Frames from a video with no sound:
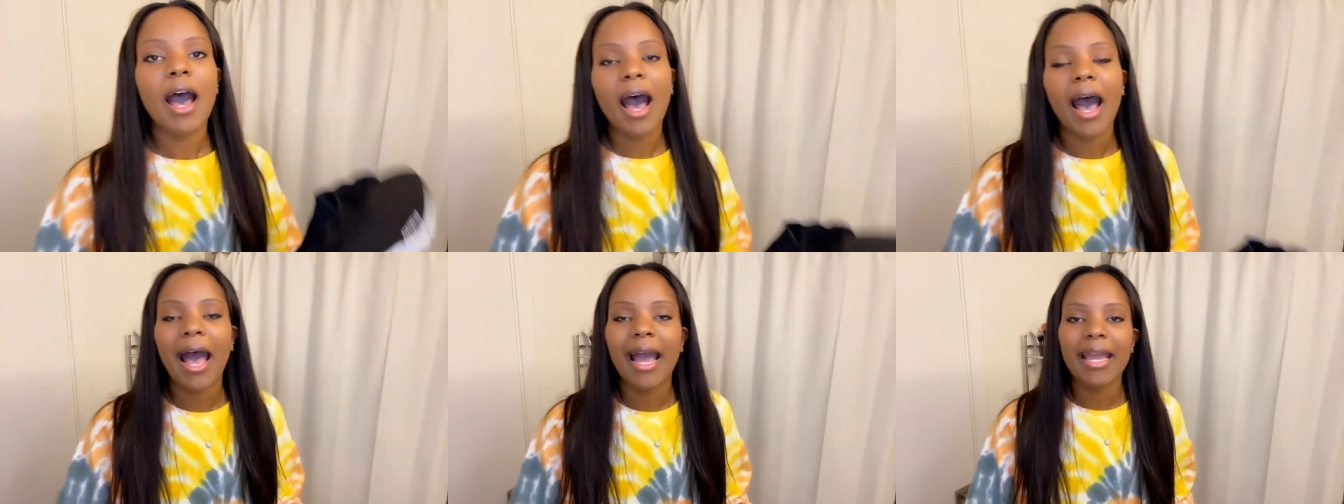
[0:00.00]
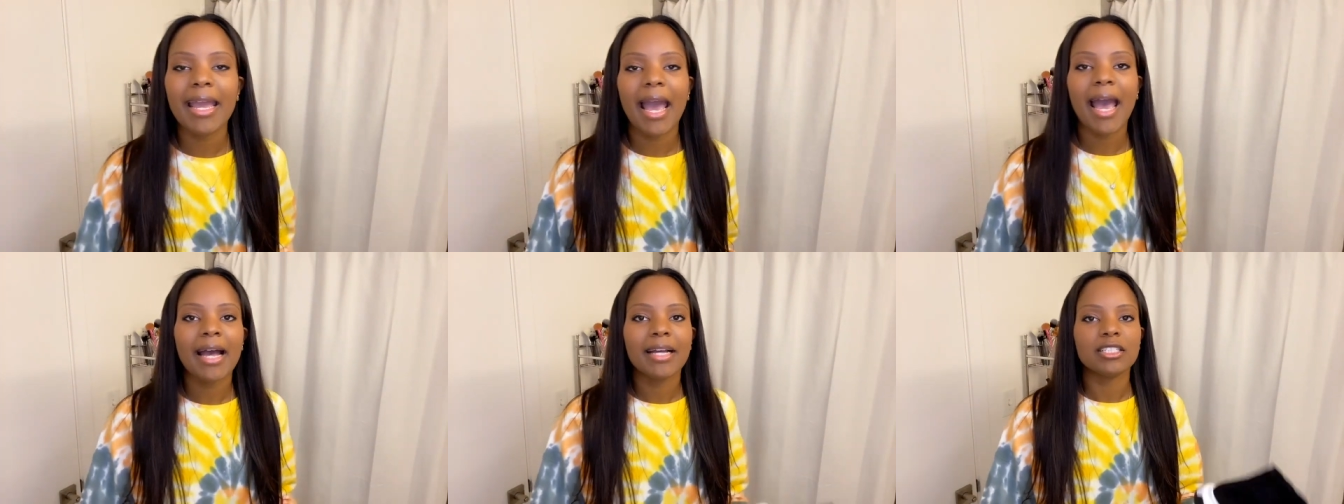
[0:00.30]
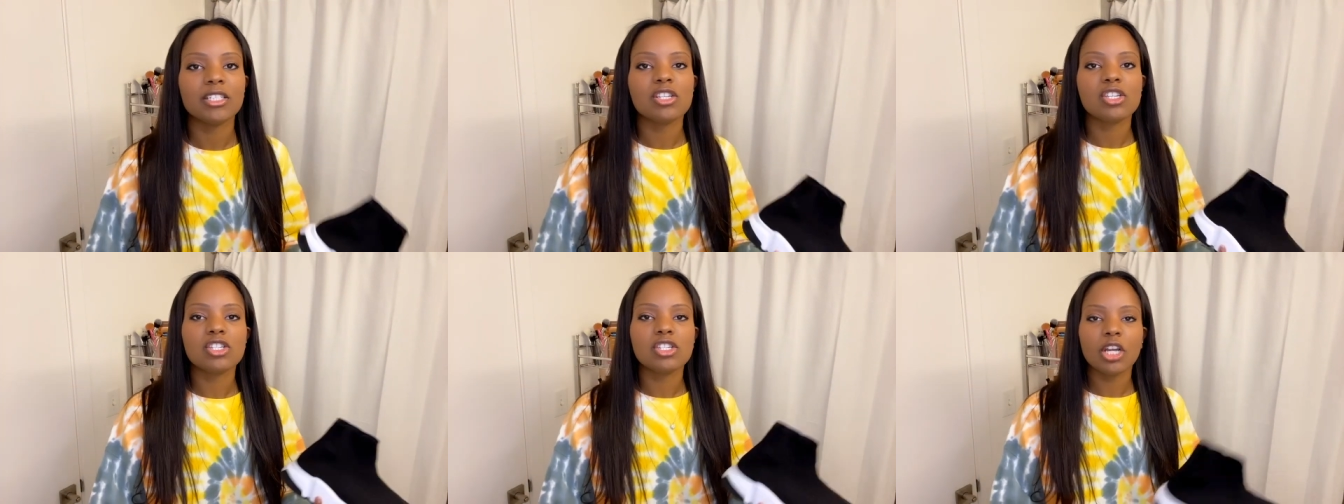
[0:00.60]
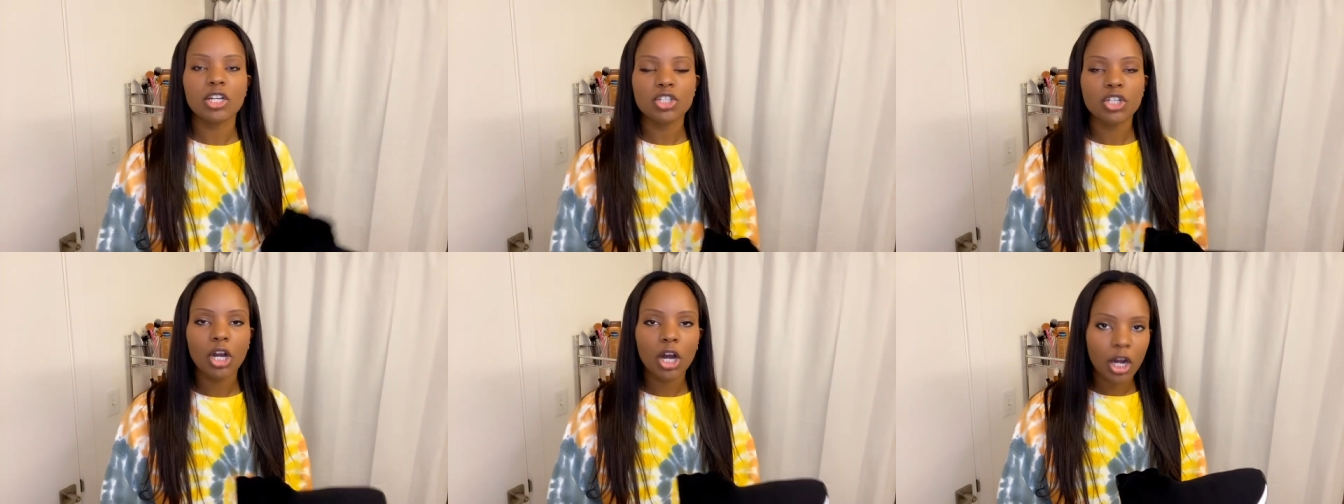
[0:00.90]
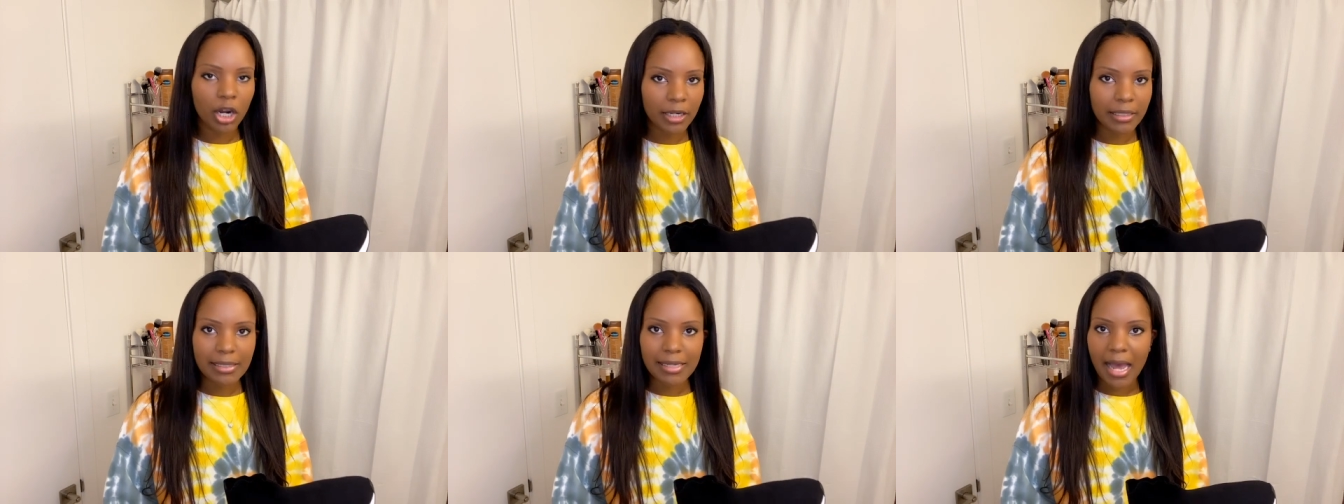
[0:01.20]
I had such a
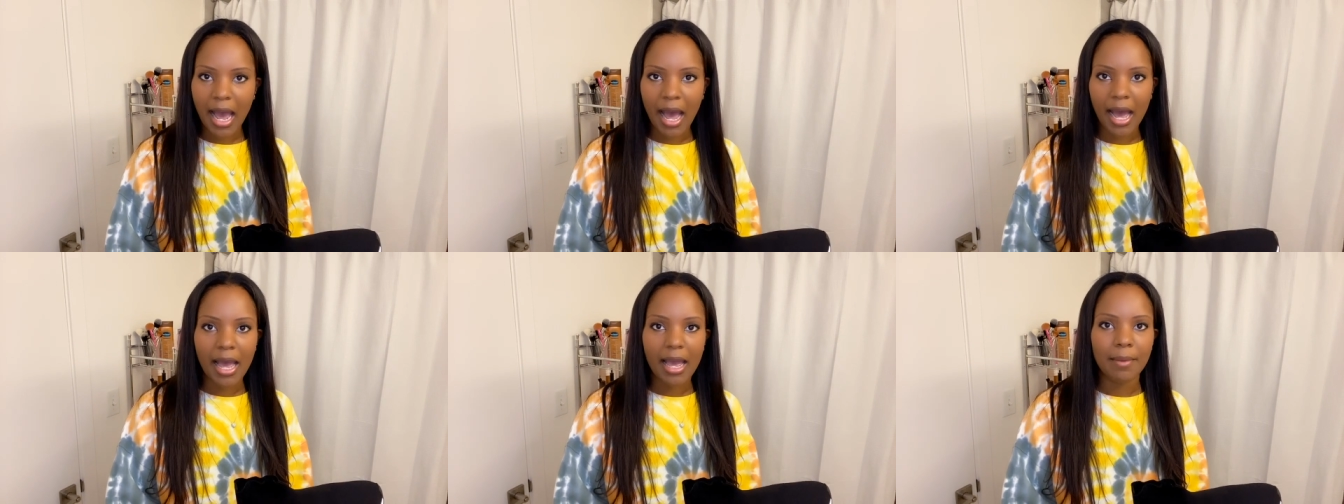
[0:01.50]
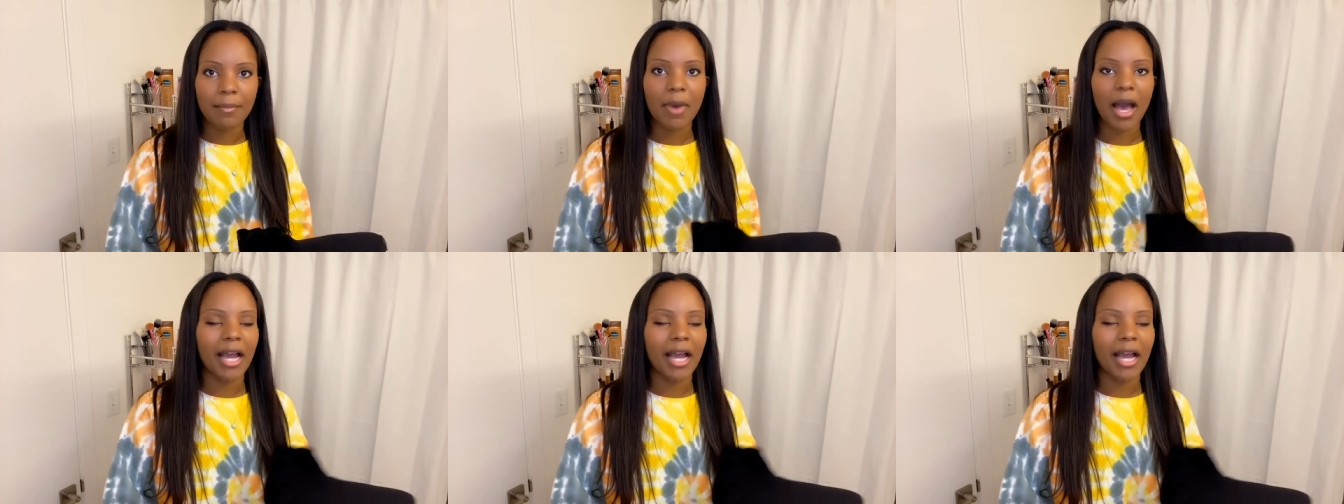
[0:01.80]
hard time.